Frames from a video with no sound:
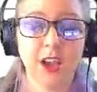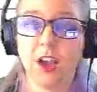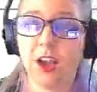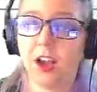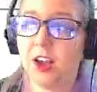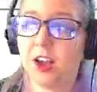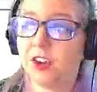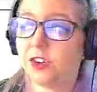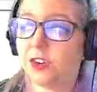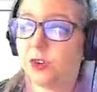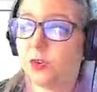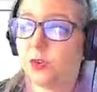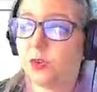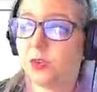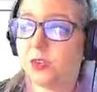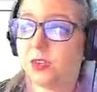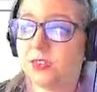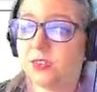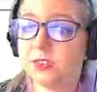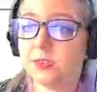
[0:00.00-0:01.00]
On your
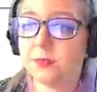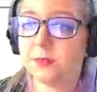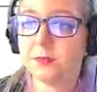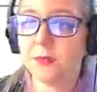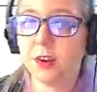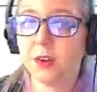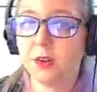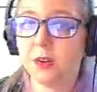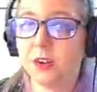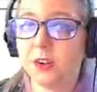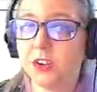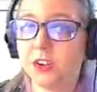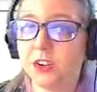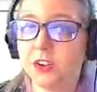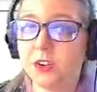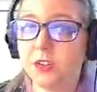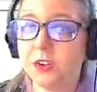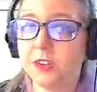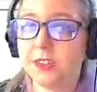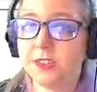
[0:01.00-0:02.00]
quiz tomorrow, on your
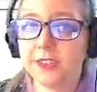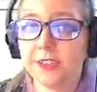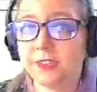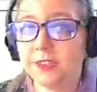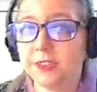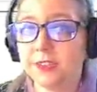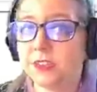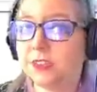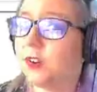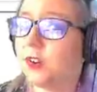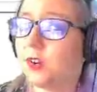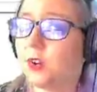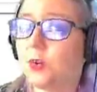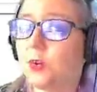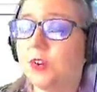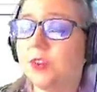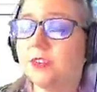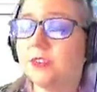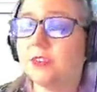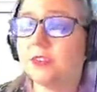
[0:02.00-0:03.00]
unit test, unit
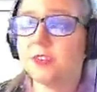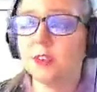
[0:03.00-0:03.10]
quiz,